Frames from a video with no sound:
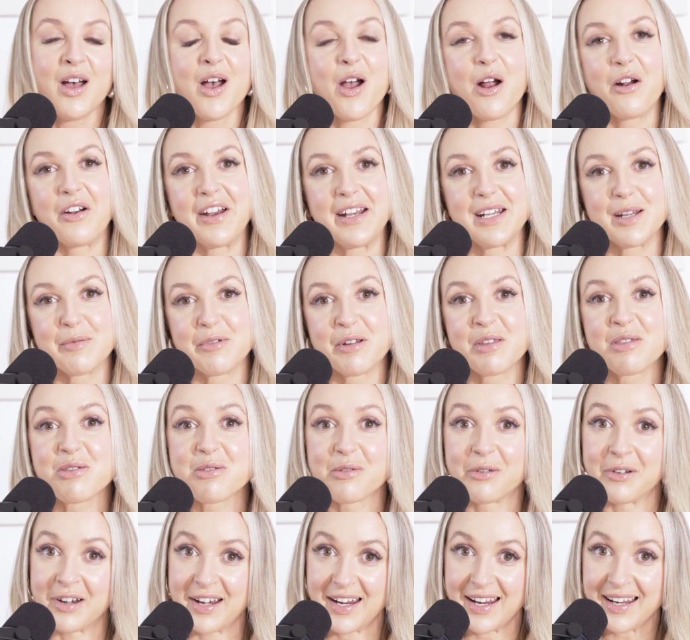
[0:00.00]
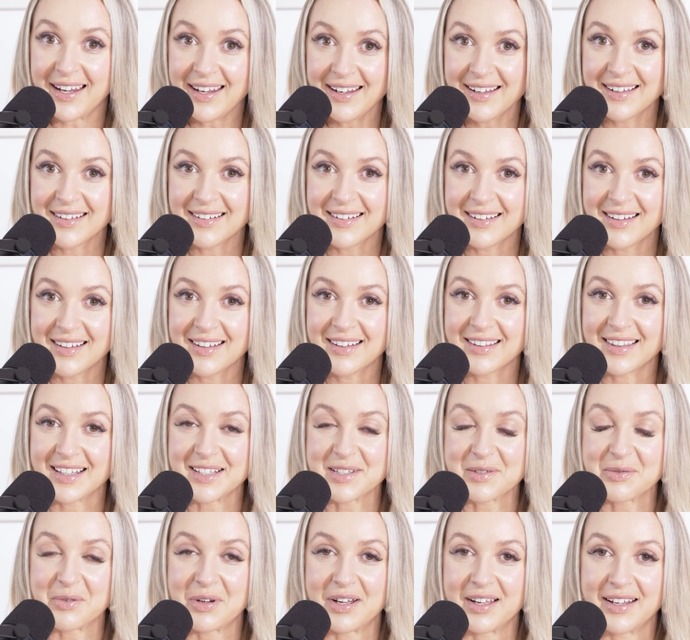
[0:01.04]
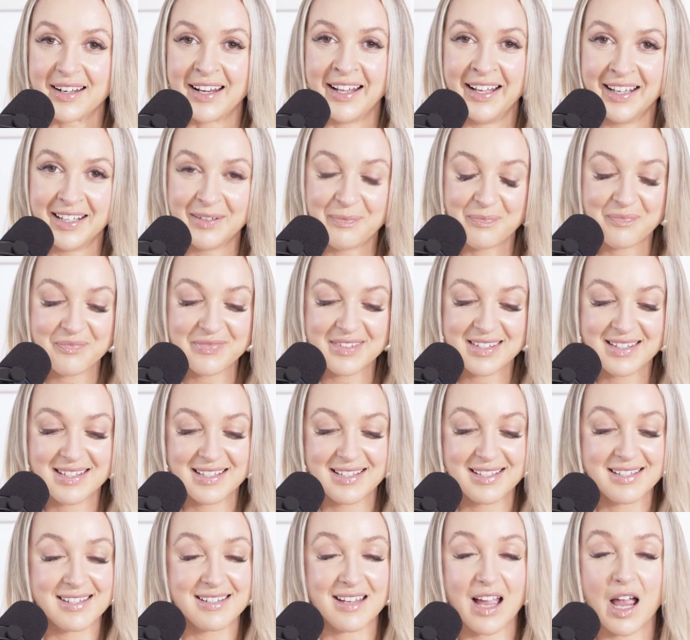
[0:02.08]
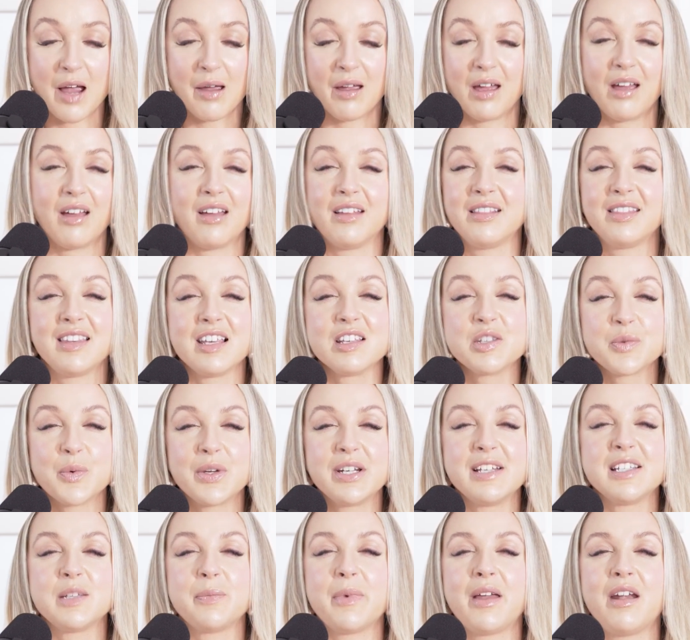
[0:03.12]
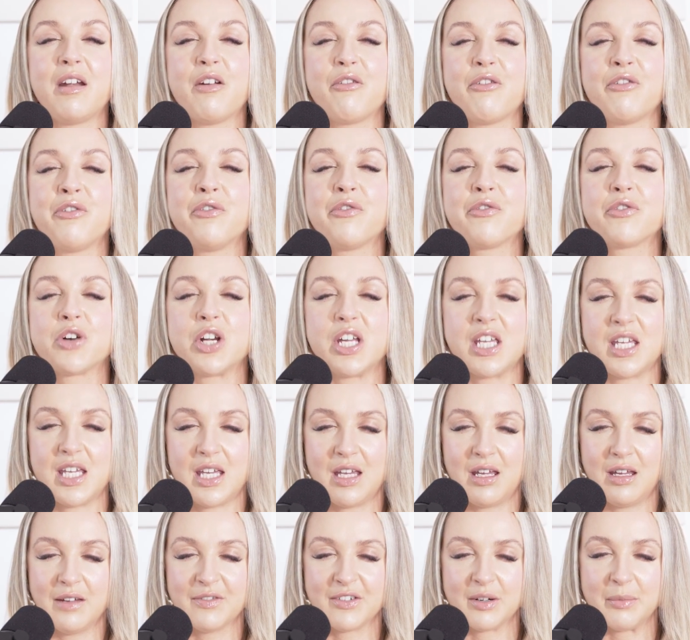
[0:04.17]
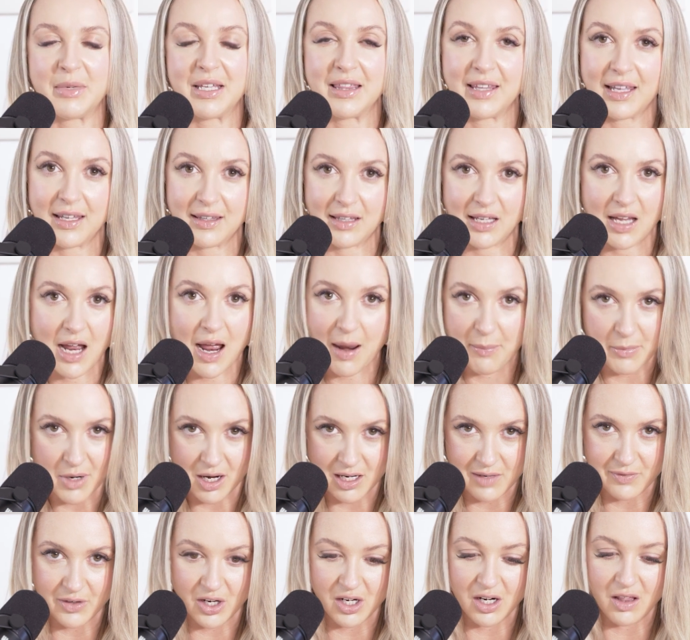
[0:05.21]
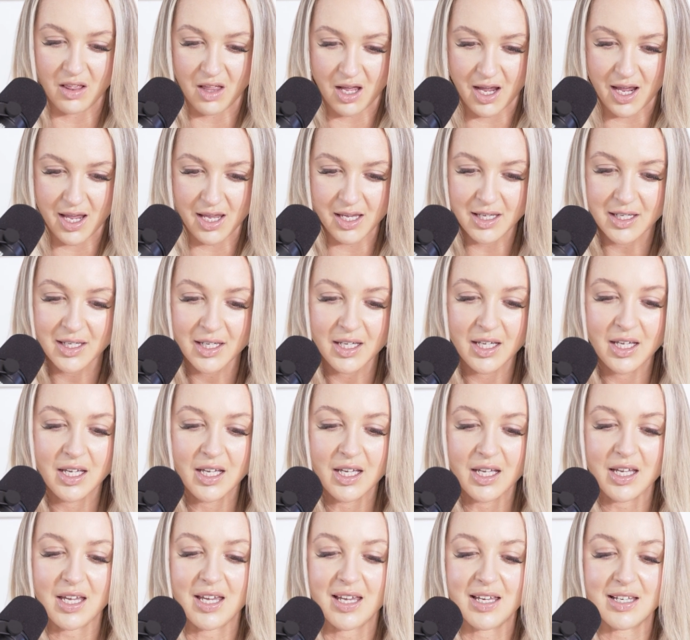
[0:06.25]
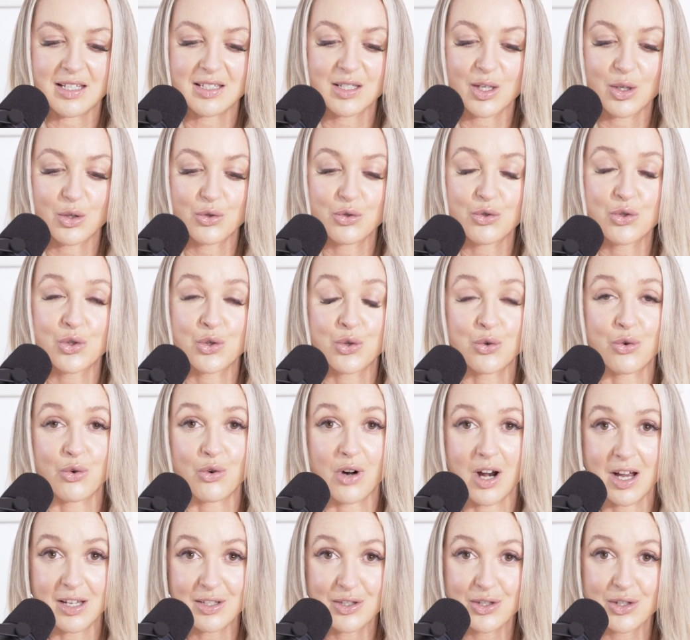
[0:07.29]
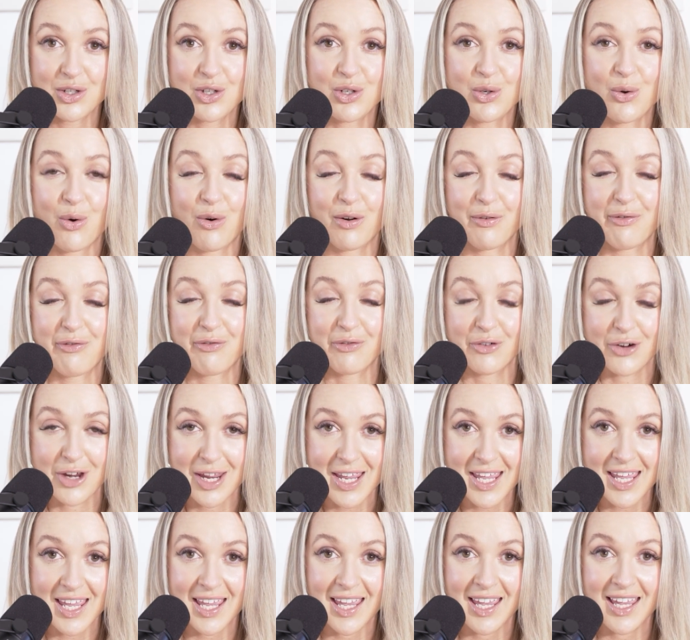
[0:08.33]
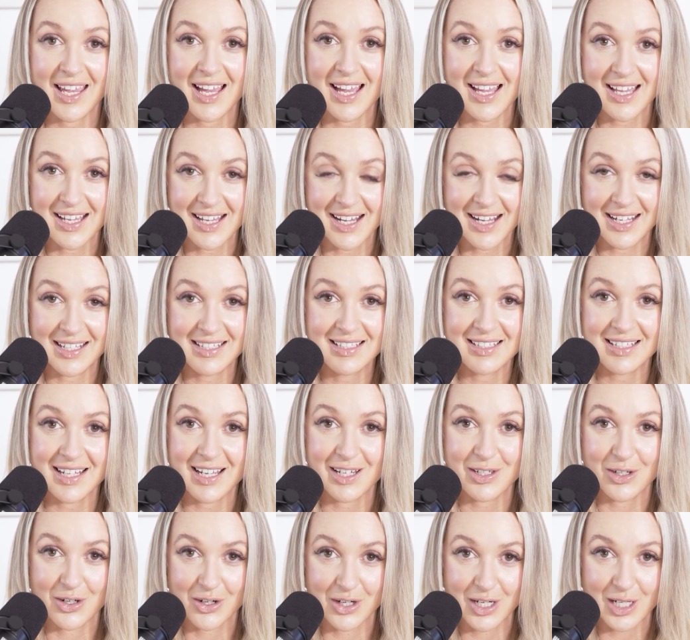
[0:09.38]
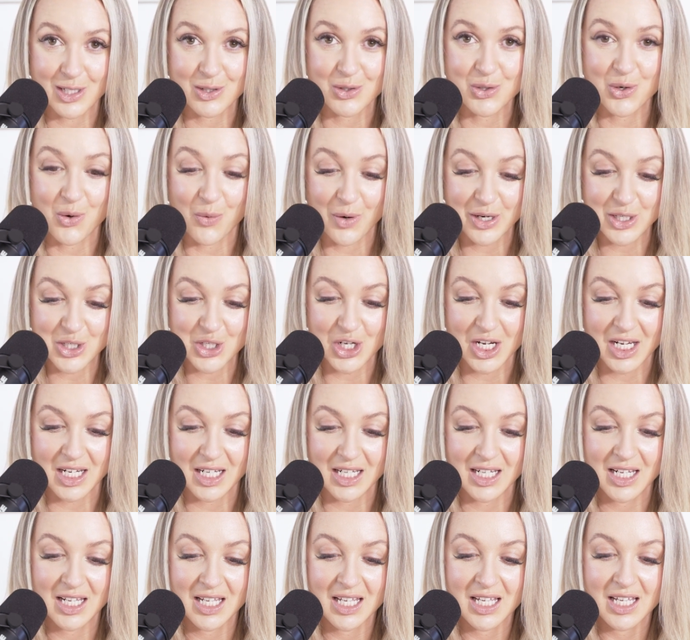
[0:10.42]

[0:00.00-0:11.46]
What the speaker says: All right, number 3, this one, this one has been freaky for me lately. I'm not even going to lie, is trust your freaking gut and your intuition.